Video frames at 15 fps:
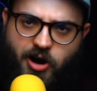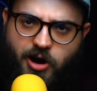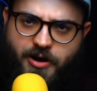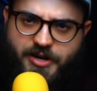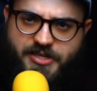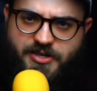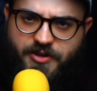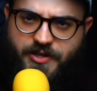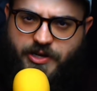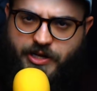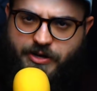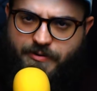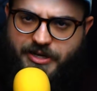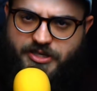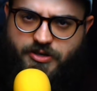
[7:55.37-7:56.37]
artists are the only
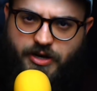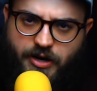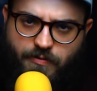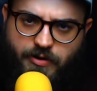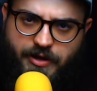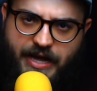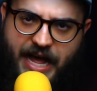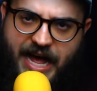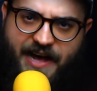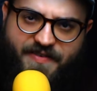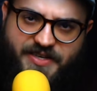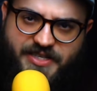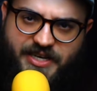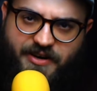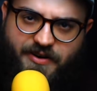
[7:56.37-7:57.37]
ones who can really have a
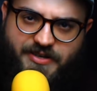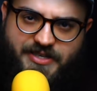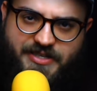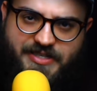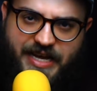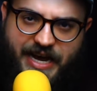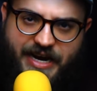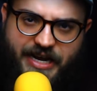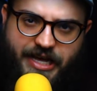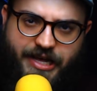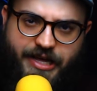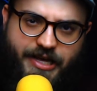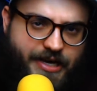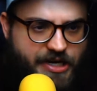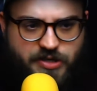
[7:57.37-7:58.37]
secret society,
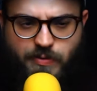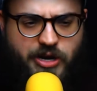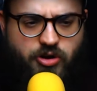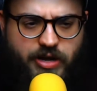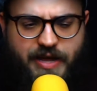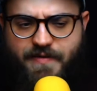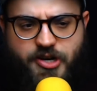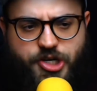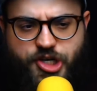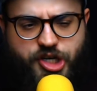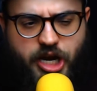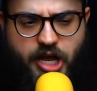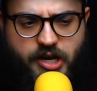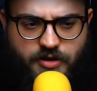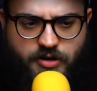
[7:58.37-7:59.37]
because we don't give a
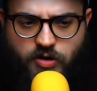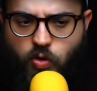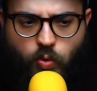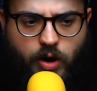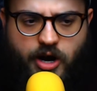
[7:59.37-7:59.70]
shit what